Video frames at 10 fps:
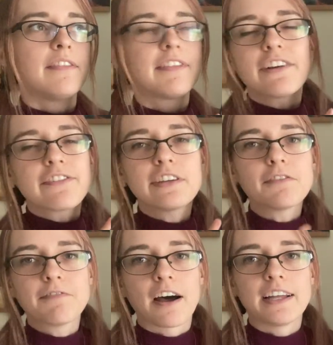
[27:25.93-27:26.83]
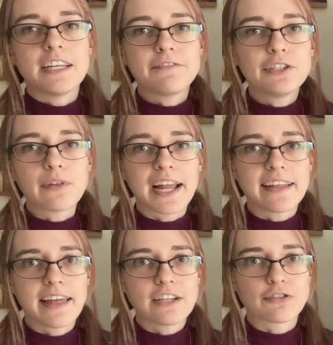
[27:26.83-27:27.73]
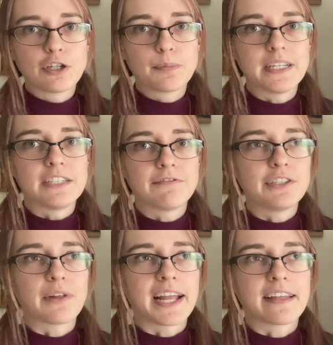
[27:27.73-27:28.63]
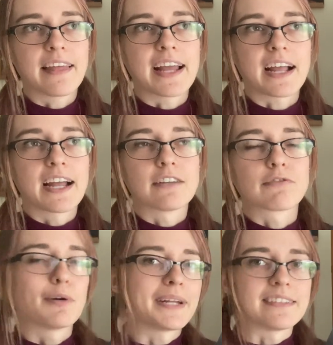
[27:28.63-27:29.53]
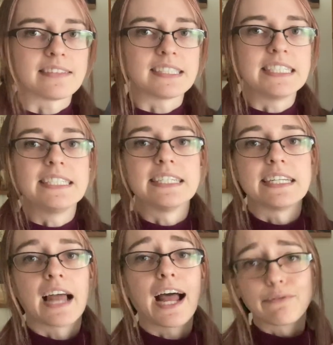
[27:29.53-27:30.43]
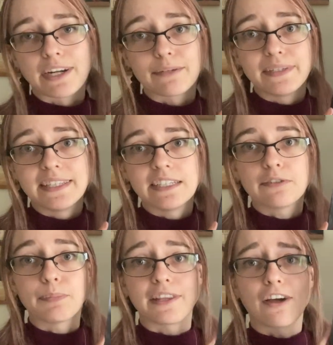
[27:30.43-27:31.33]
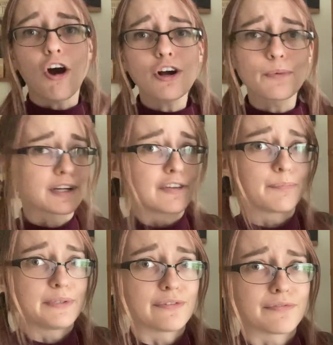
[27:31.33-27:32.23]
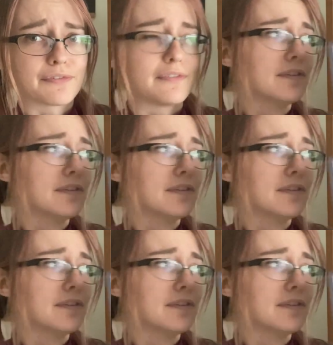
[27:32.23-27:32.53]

they're still fun. If you like that trope and if you like that kind of romanticy, then I recommend these, but the artwork is beautiful.